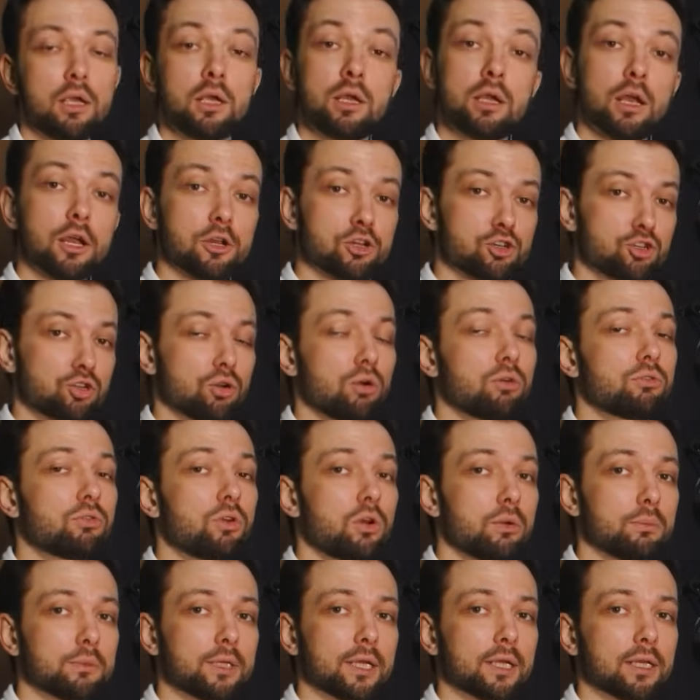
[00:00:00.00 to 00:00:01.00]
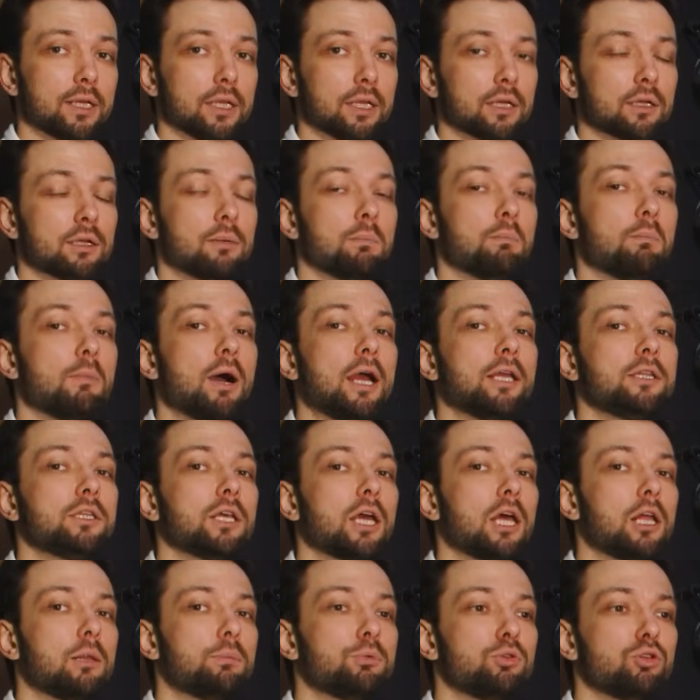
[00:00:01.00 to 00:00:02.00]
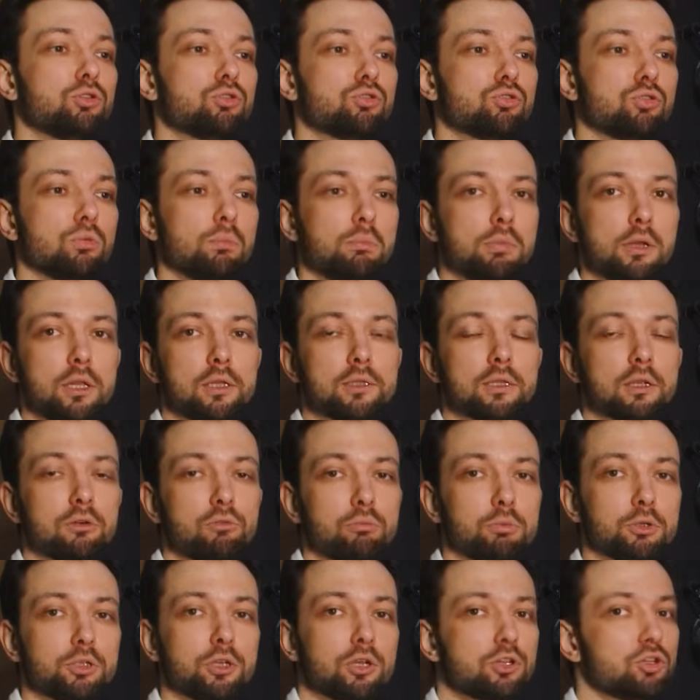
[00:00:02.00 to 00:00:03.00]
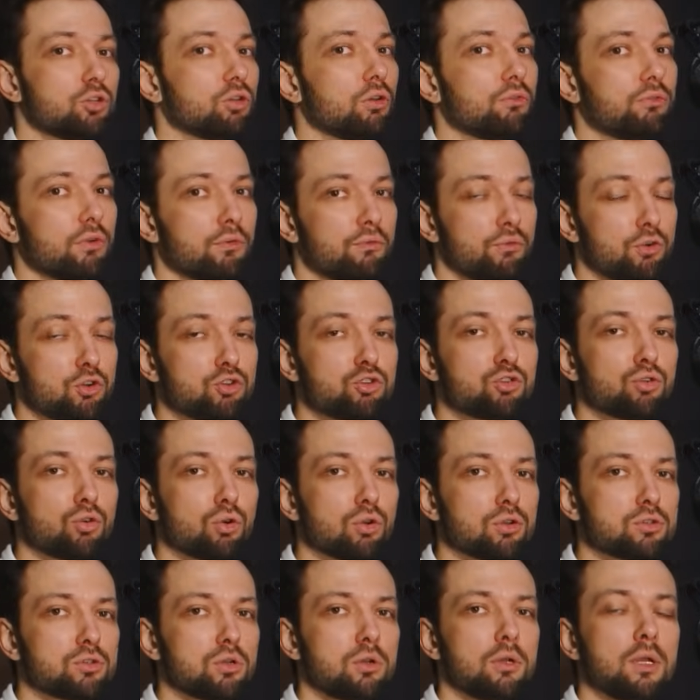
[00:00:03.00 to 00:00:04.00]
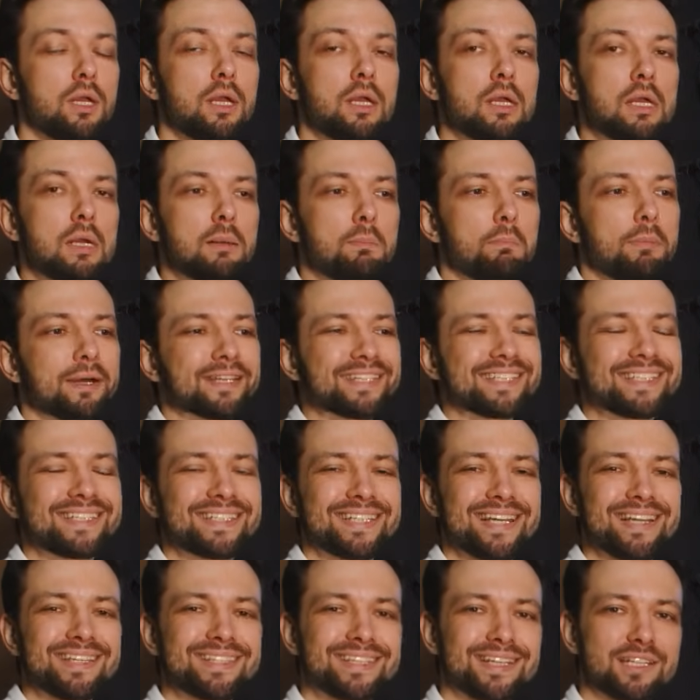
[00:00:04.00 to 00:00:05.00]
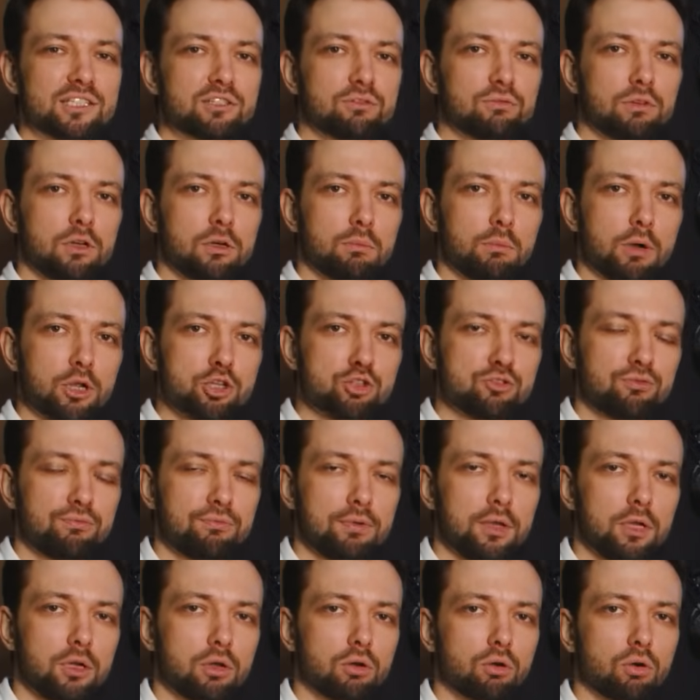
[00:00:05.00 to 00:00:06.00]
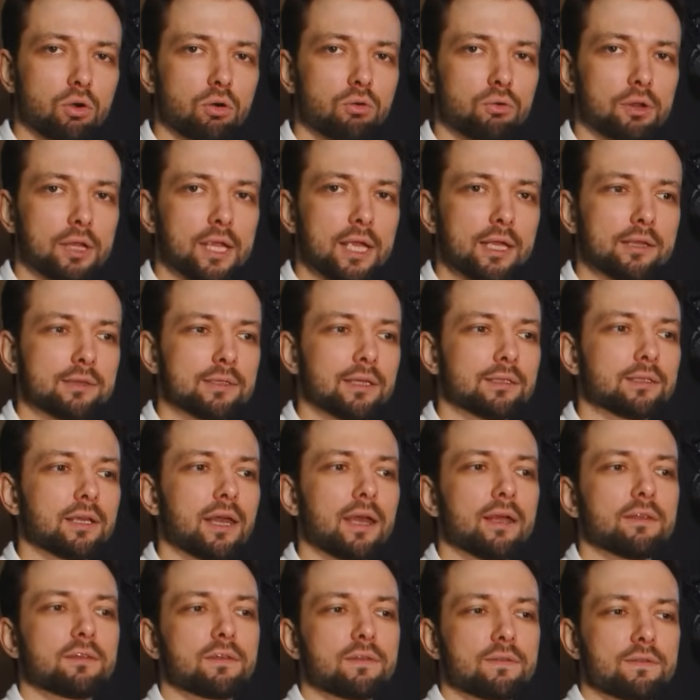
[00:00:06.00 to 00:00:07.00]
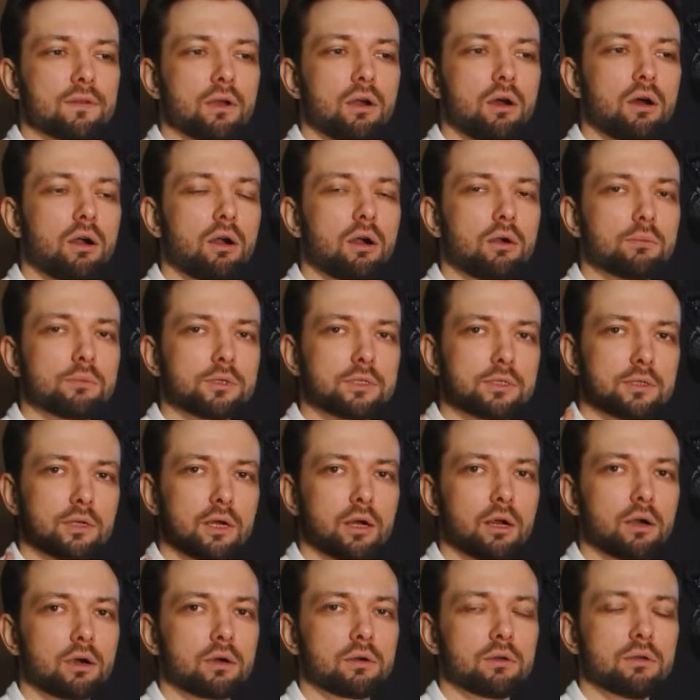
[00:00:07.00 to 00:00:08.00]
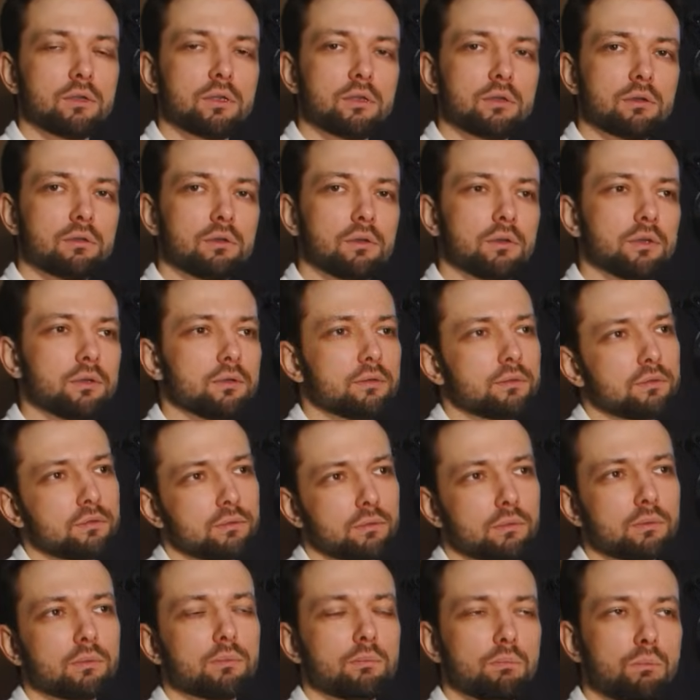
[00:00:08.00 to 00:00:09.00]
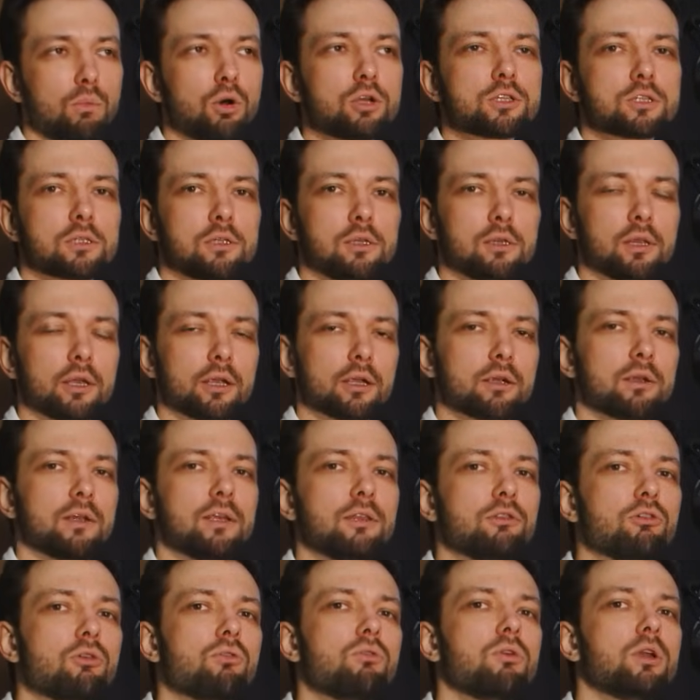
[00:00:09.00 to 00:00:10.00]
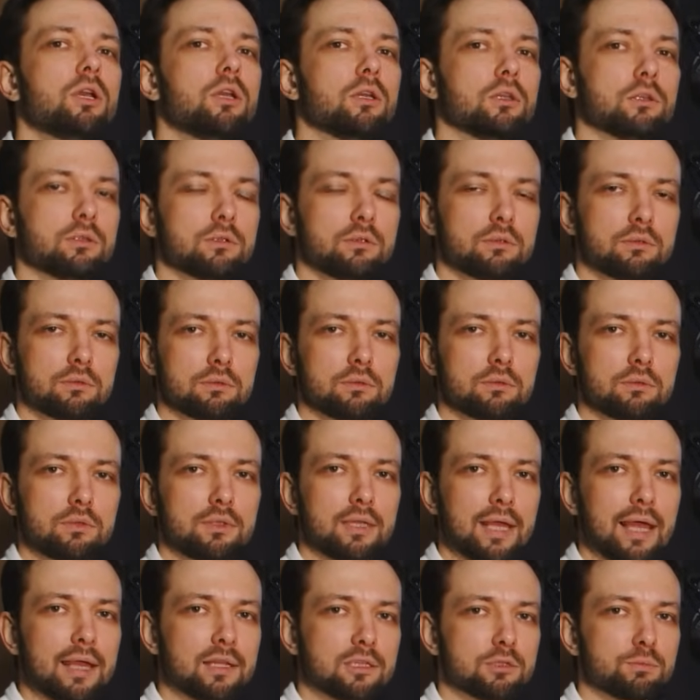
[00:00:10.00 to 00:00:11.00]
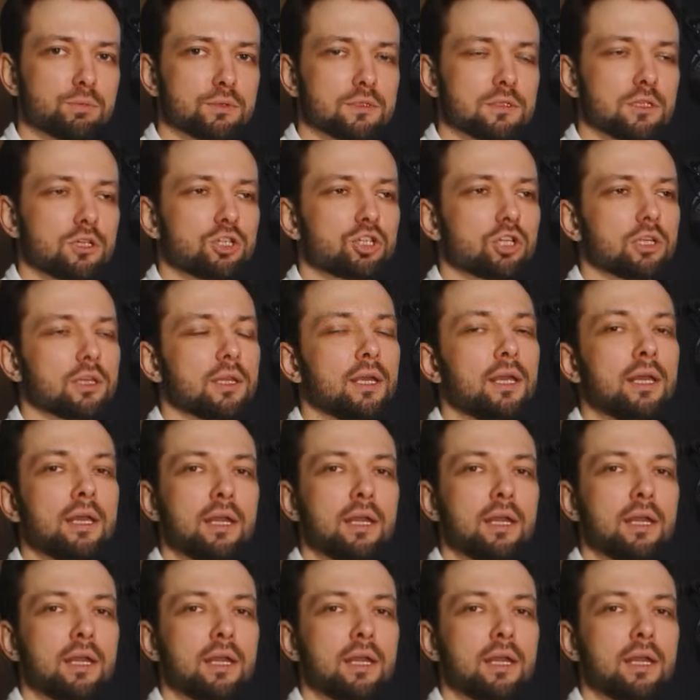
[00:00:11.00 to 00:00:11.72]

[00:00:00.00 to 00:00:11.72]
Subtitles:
A short-term technique might help you to build a reputation of a virtuoso, but since it's very much finger-oriented and the arms are mostly like in a rigid, tense position,